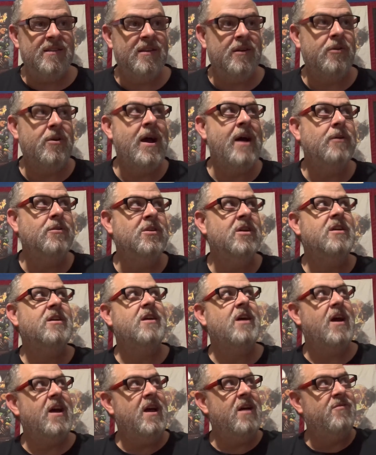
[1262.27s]
that are out.
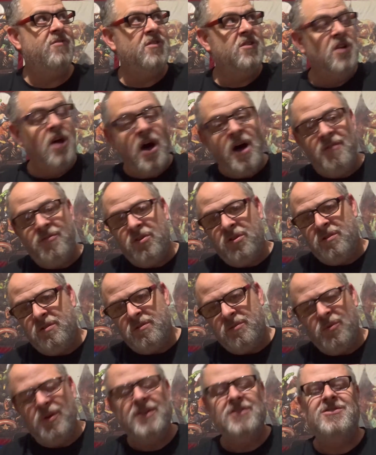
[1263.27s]
I have the novel.
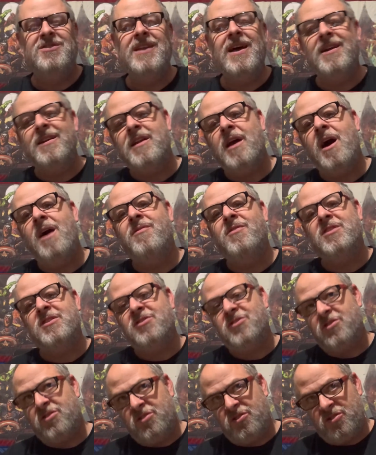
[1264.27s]
Well, it's not a novel.
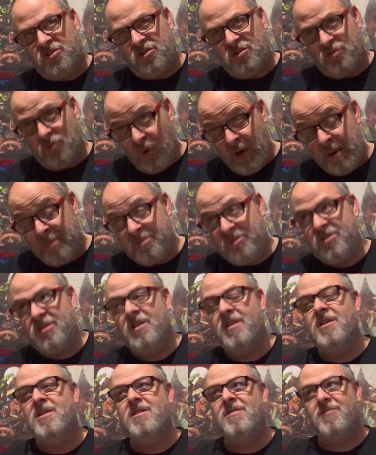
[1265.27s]
It's a script
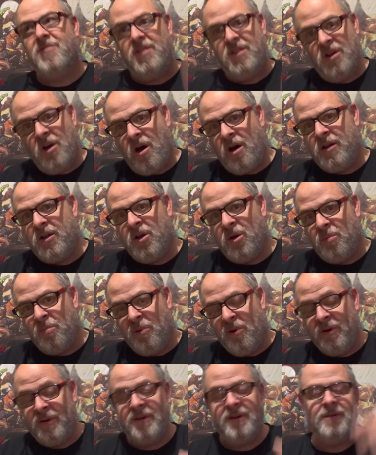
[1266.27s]
for the
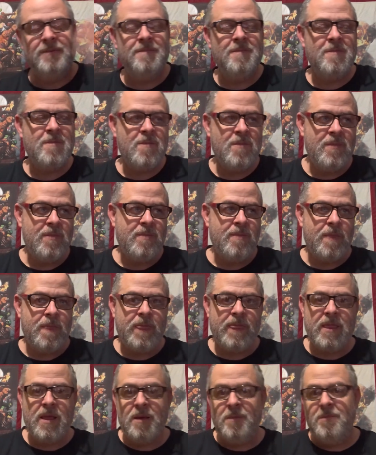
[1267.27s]
audiobook.
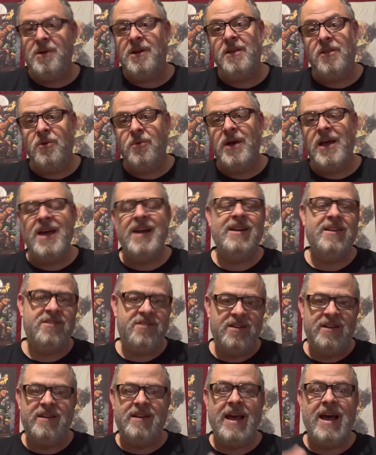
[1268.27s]
But either way, and it's
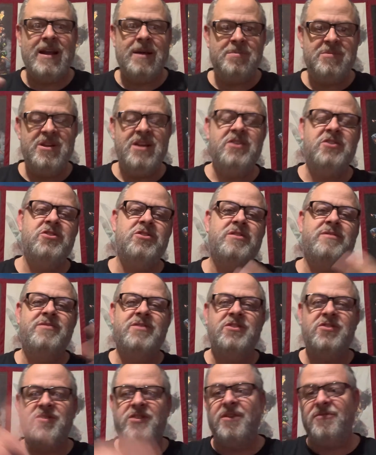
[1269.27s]
an adaptation of
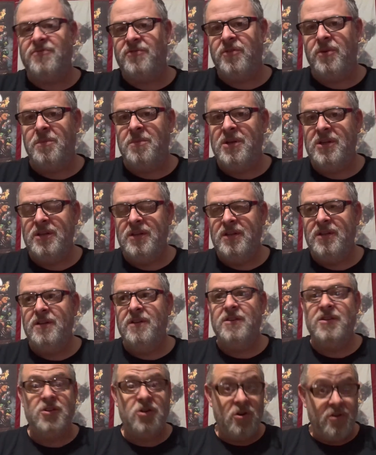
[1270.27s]
the stuff from
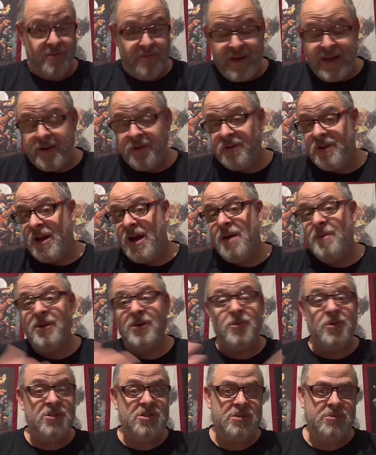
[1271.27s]
the Darth Vader
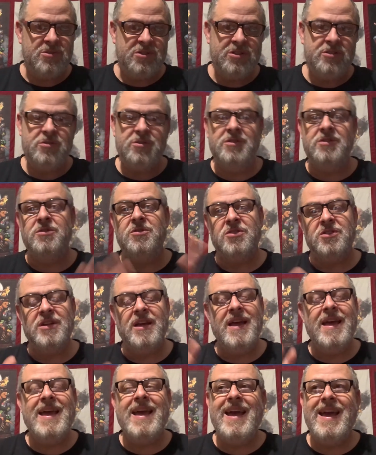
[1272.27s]
comic where she was introduced.
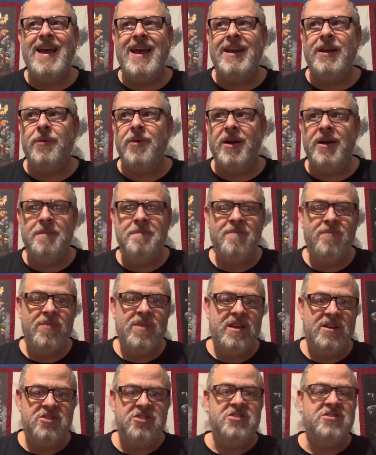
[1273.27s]
Anyway,
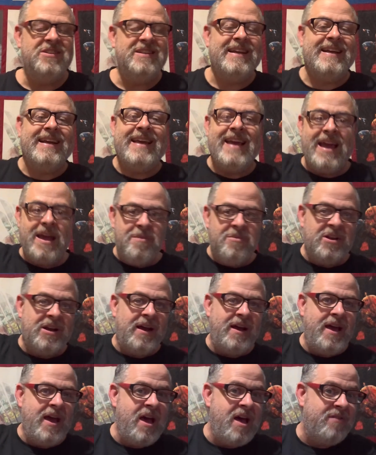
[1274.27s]
she's in a game that
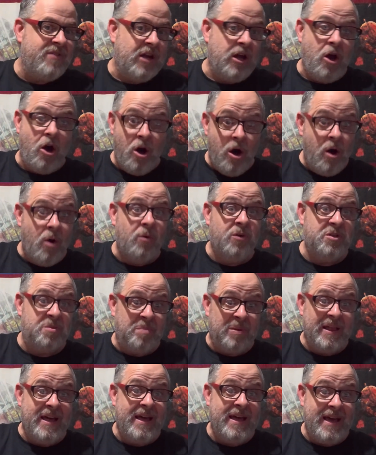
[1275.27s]
I have, and I always
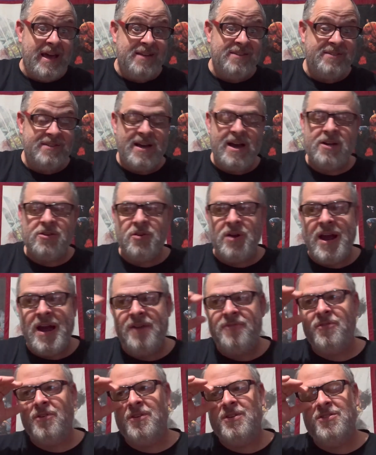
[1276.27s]
play as Dr.
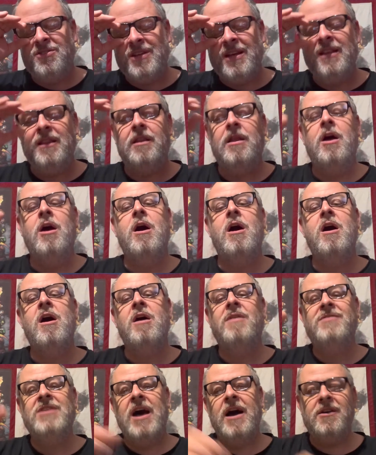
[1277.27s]
Aphra because I
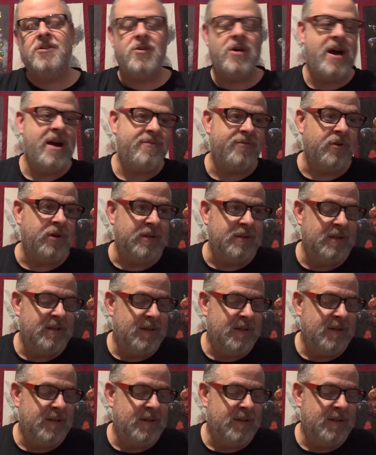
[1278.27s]
love Dr. Aphra.